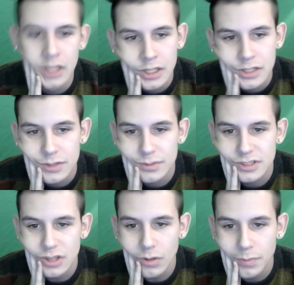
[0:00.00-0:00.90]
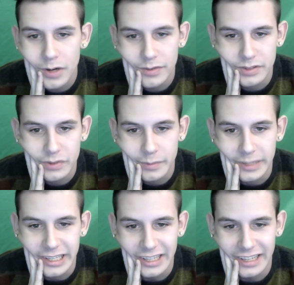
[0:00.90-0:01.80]
She was so perfect for
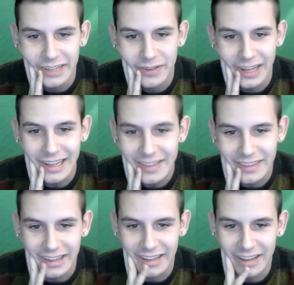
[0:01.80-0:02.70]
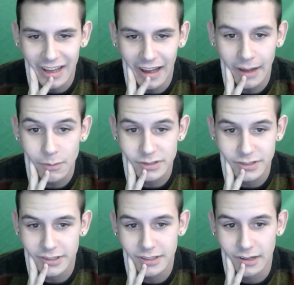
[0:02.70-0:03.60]
me, and if anything, I
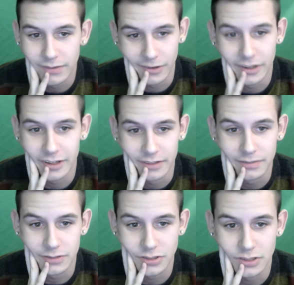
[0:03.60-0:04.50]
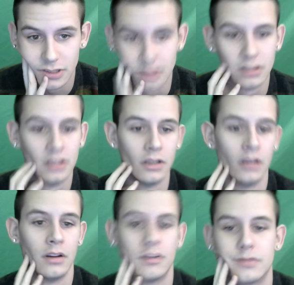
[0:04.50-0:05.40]
wasn't good enough for her, for sure,
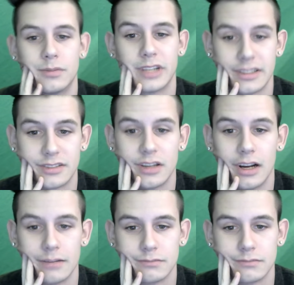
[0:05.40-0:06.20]
from what I saw.